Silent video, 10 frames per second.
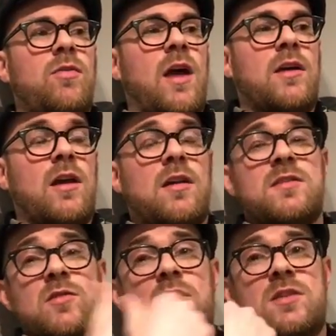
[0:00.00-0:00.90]
and I
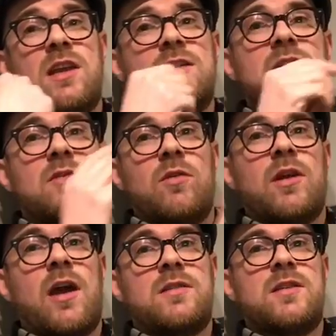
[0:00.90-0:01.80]
sent it to all the
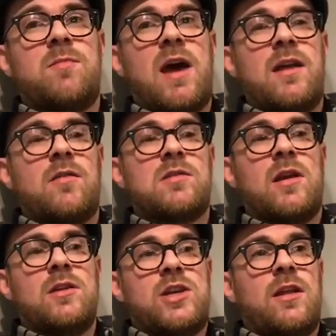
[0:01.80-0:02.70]
guys in the band. I was
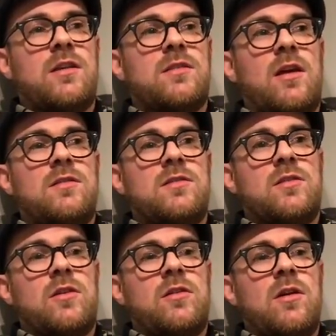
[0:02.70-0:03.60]
like, check this out, this is
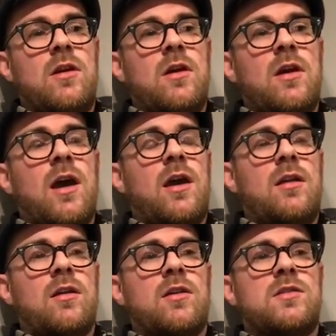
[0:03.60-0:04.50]
good.
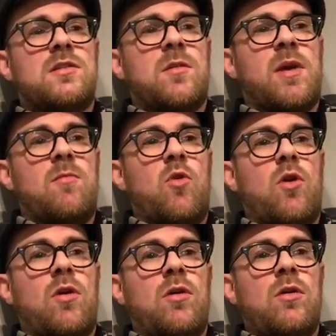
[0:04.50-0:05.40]
And because it's a bit
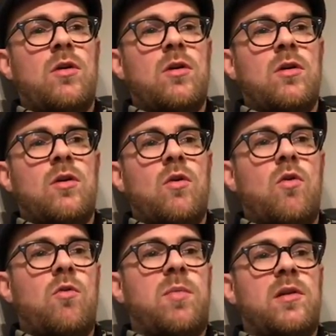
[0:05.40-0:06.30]
more
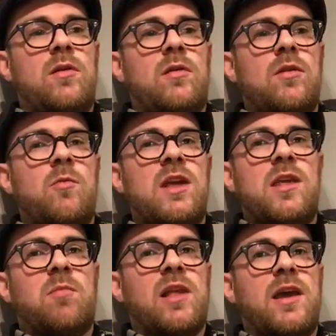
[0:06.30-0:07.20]
open the way
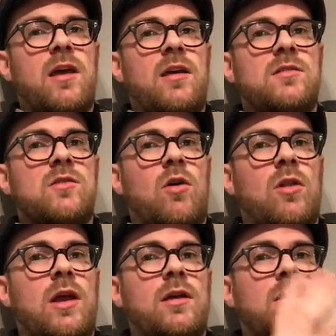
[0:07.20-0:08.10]
they play it, it's not
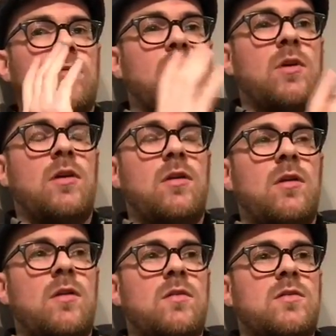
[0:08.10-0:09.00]
like,
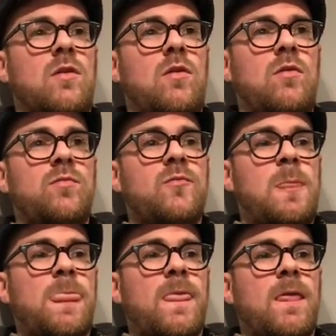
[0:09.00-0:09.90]
so
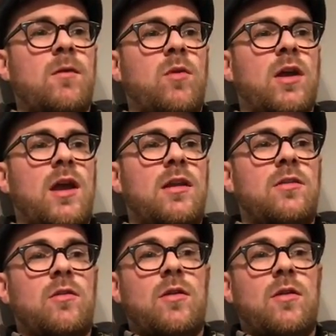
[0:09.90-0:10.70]
we're kind of